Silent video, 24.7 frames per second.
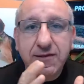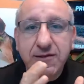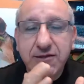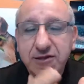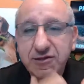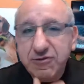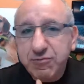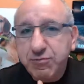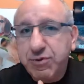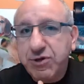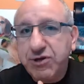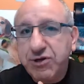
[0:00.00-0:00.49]

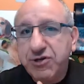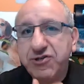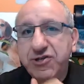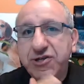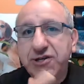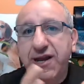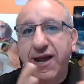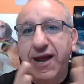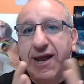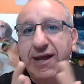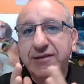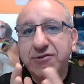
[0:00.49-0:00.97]
this
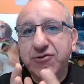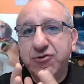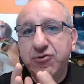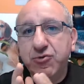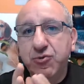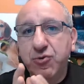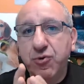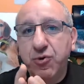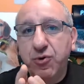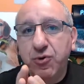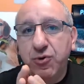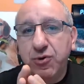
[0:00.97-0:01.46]
person has to
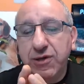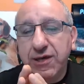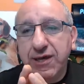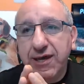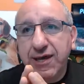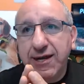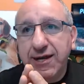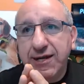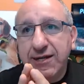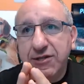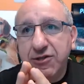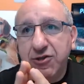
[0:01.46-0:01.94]
go
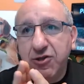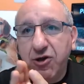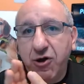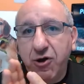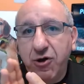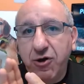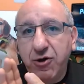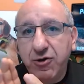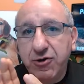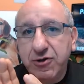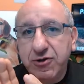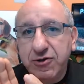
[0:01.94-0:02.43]
get a
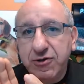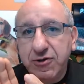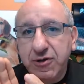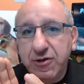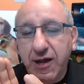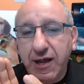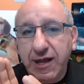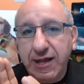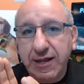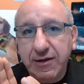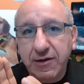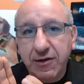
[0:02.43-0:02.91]
dog
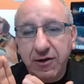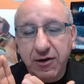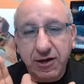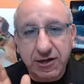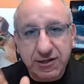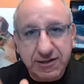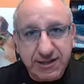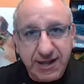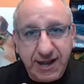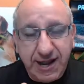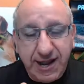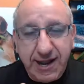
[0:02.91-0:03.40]

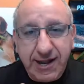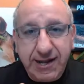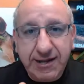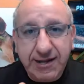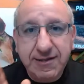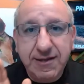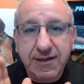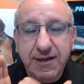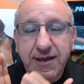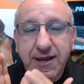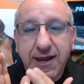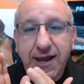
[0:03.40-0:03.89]
like
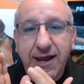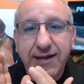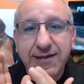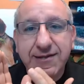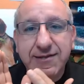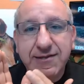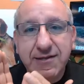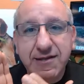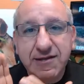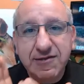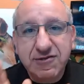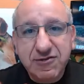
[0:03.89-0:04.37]
that,
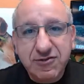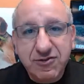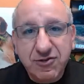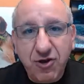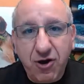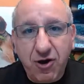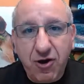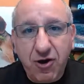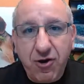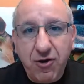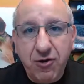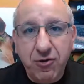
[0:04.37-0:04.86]
and this
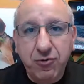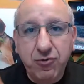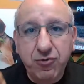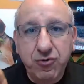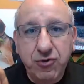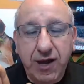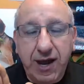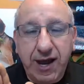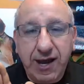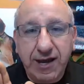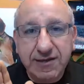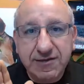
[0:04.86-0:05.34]
dog
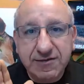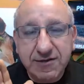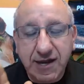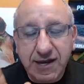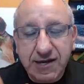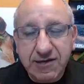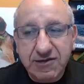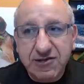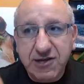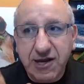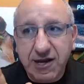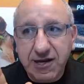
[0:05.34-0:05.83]
who has
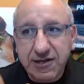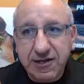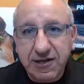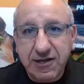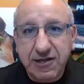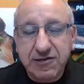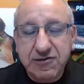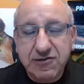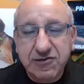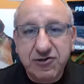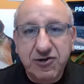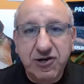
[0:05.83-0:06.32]
anxiety
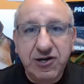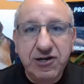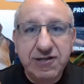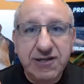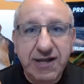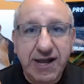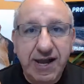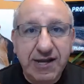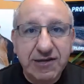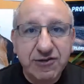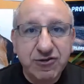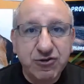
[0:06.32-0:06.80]
and stress
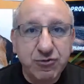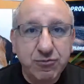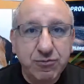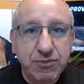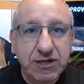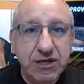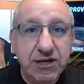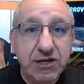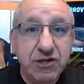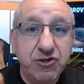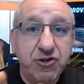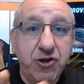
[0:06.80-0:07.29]
has to
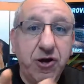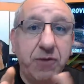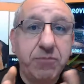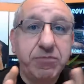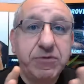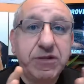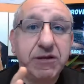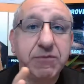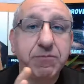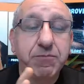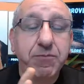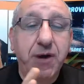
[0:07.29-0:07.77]
be
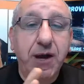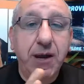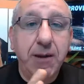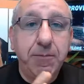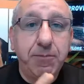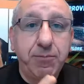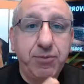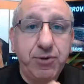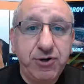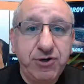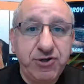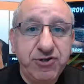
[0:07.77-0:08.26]
adopted by a
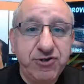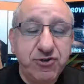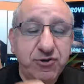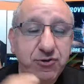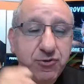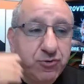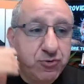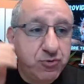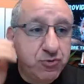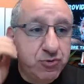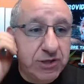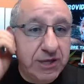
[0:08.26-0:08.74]

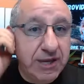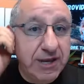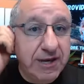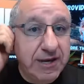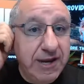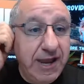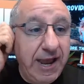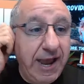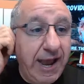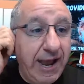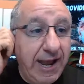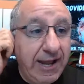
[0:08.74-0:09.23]
person who can
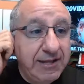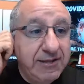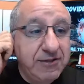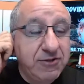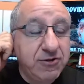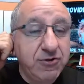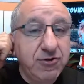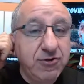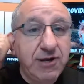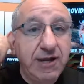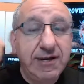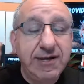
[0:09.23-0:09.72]

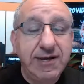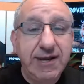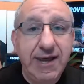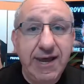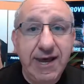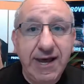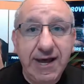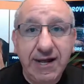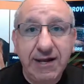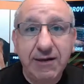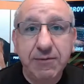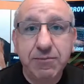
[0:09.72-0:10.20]
handle and
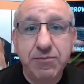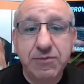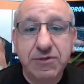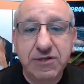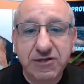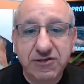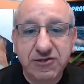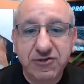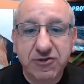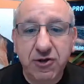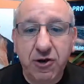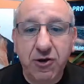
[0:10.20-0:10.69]
help
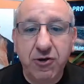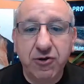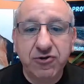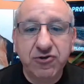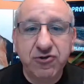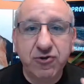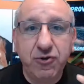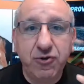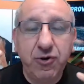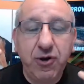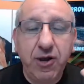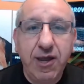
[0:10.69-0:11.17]
this dog.
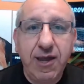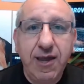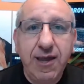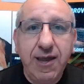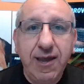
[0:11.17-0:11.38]
So